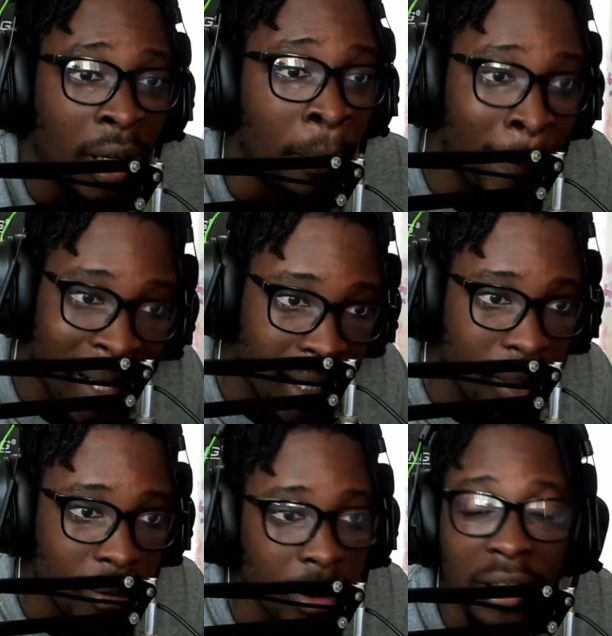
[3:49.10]
a
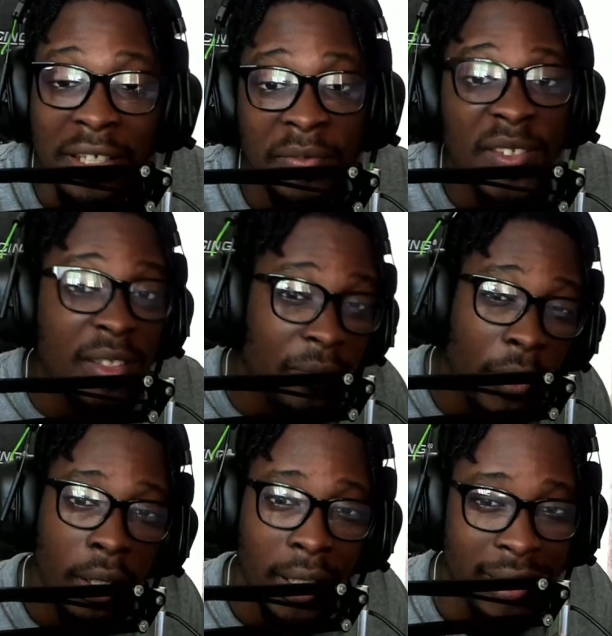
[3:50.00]
man, and even
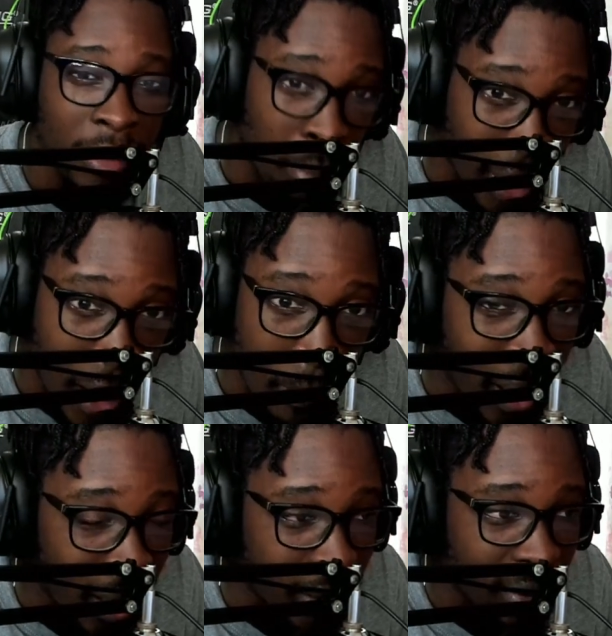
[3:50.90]
far less a black
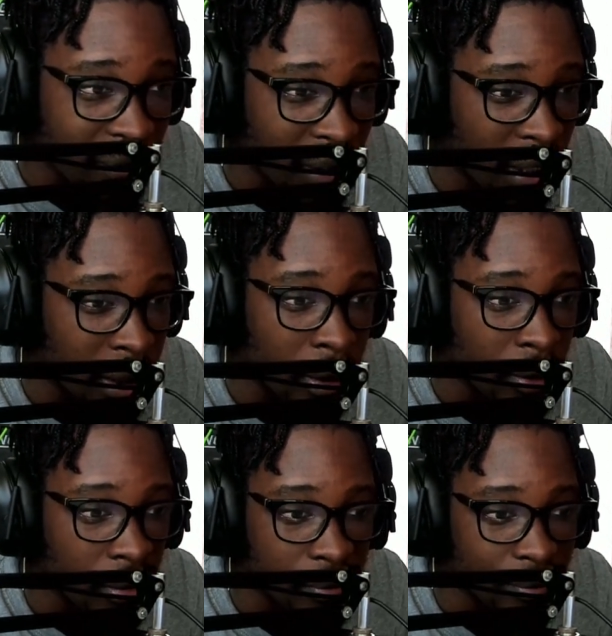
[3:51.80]
man living
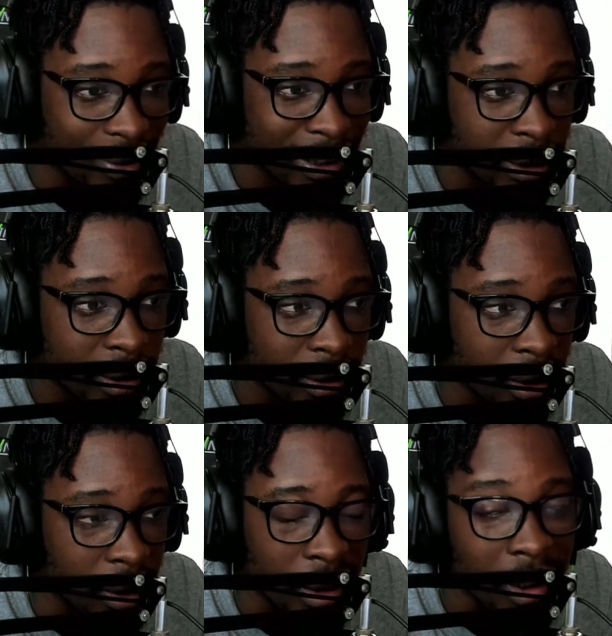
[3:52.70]
in
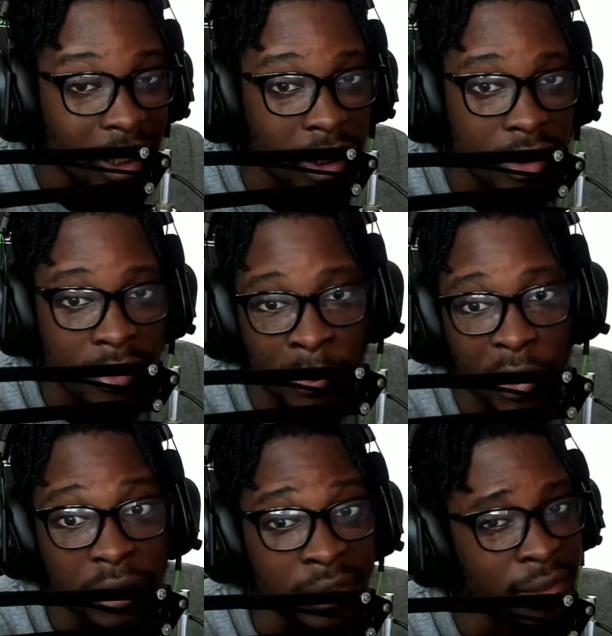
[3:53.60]
today's
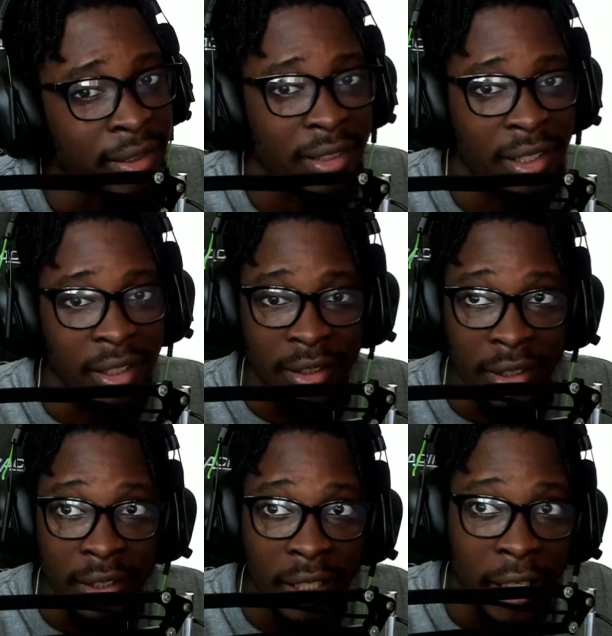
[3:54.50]
modern
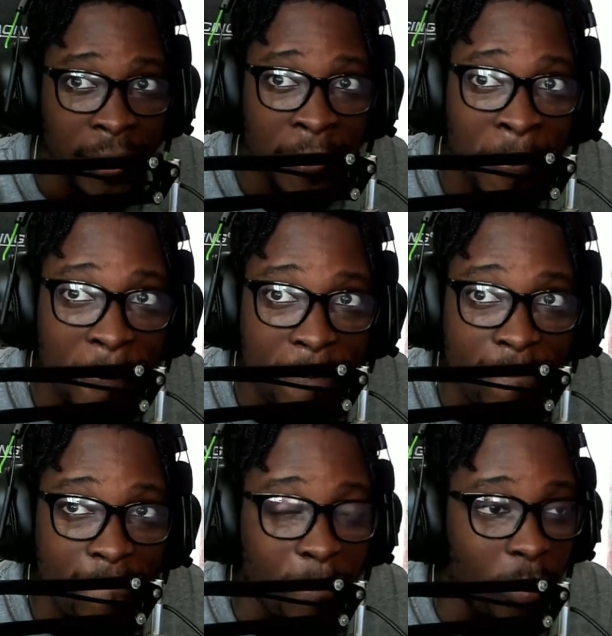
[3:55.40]
society. Like,
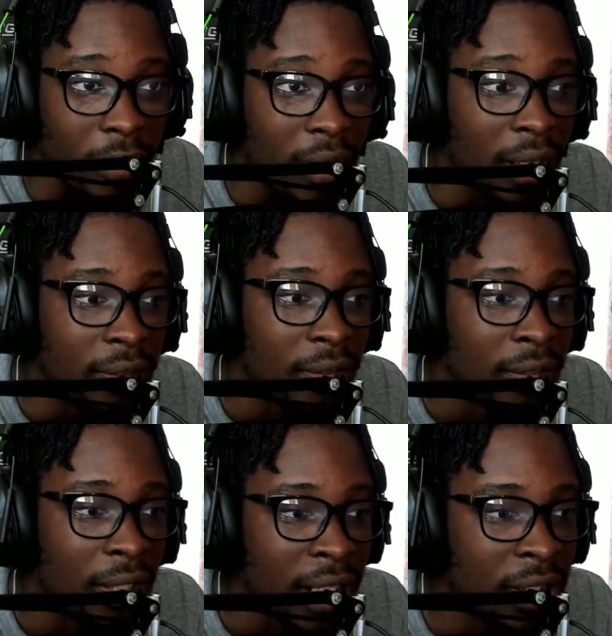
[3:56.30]

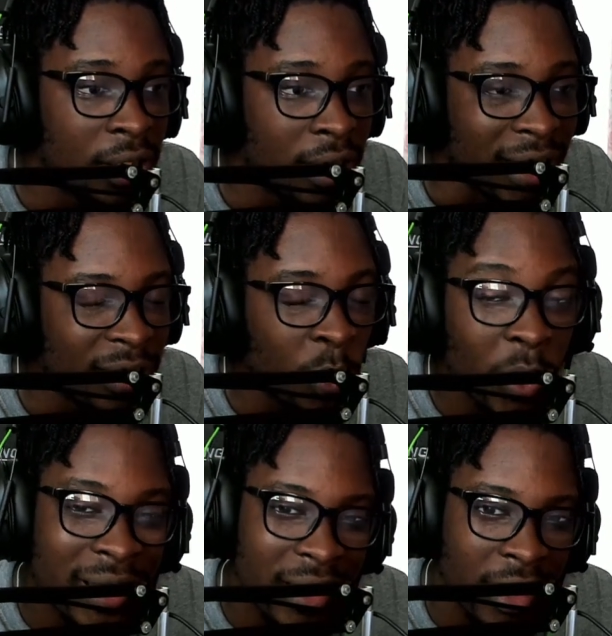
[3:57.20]
that's
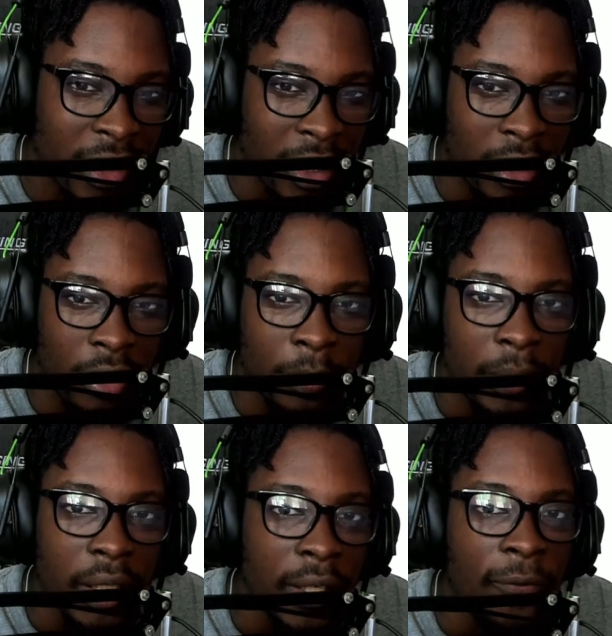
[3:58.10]
one thing that I
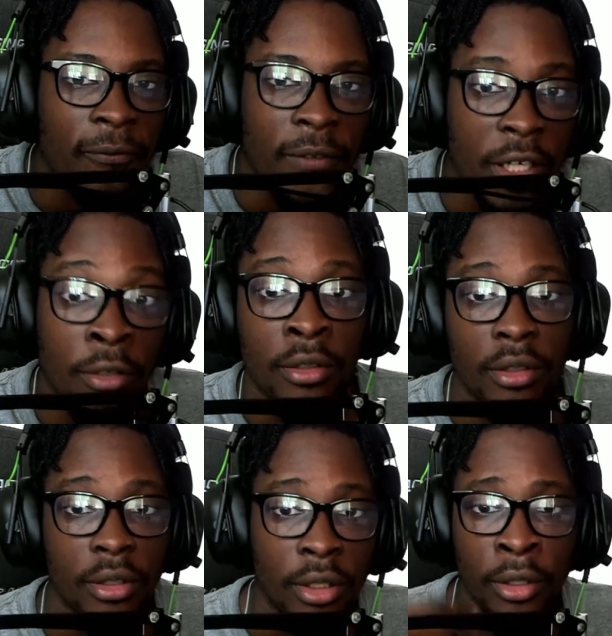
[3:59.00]
completely fear,
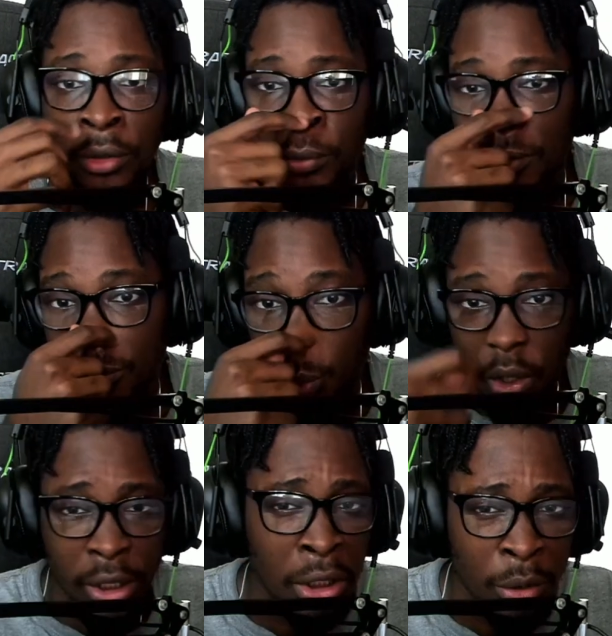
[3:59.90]
you know, just
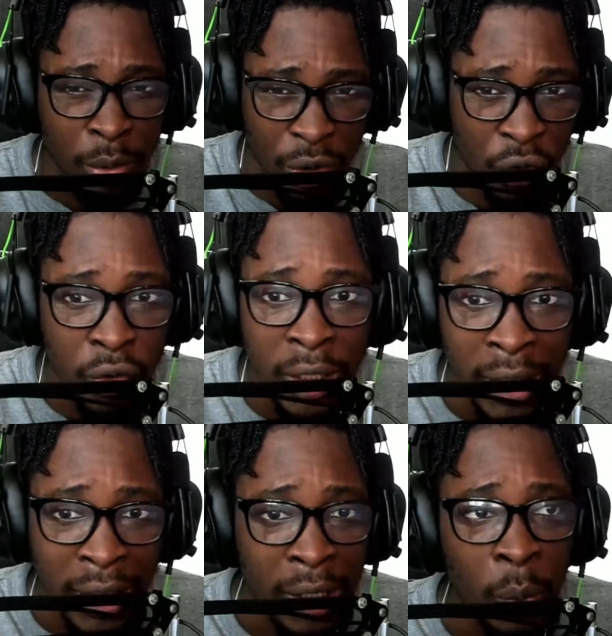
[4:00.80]
walking down the street
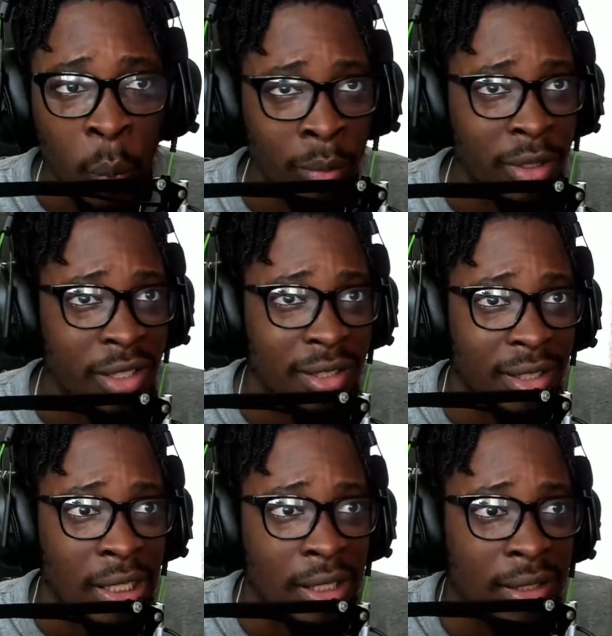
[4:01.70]
and then a woman
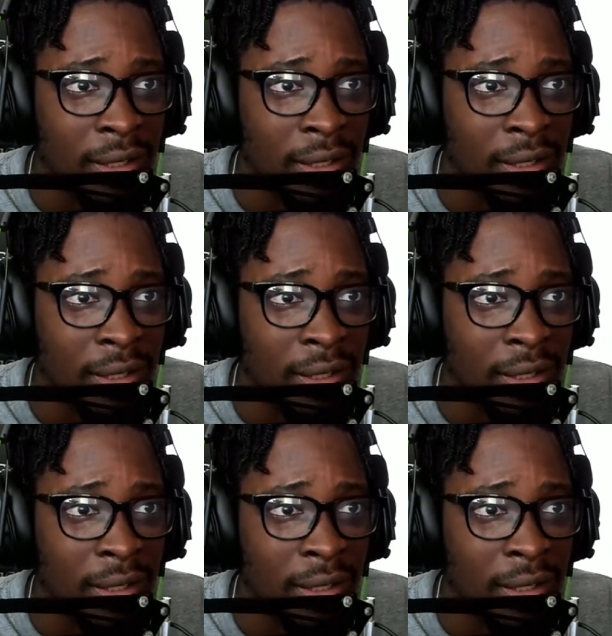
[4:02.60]
says